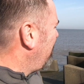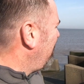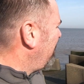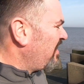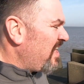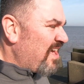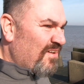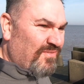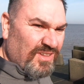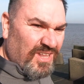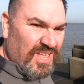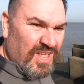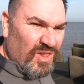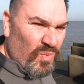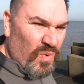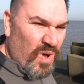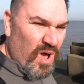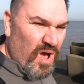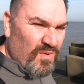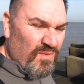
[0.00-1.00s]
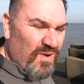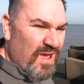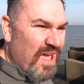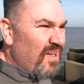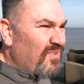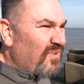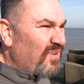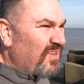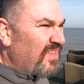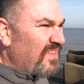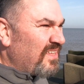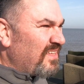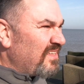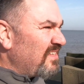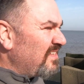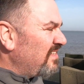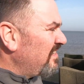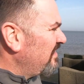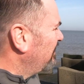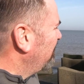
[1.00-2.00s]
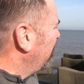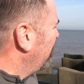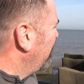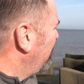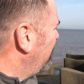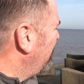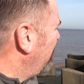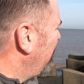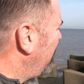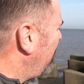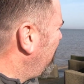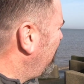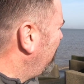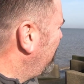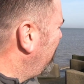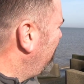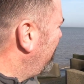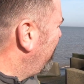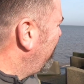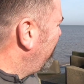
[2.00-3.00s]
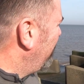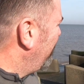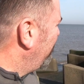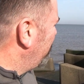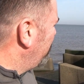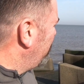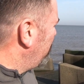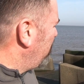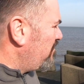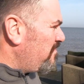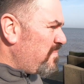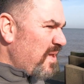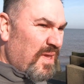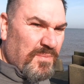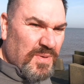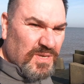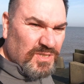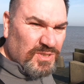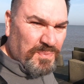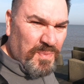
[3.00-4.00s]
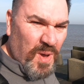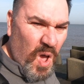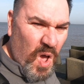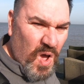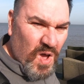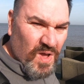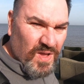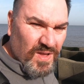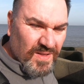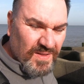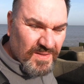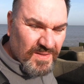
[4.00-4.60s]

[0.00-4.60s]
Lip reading: I'm gonna have a little walk round and pick my spot.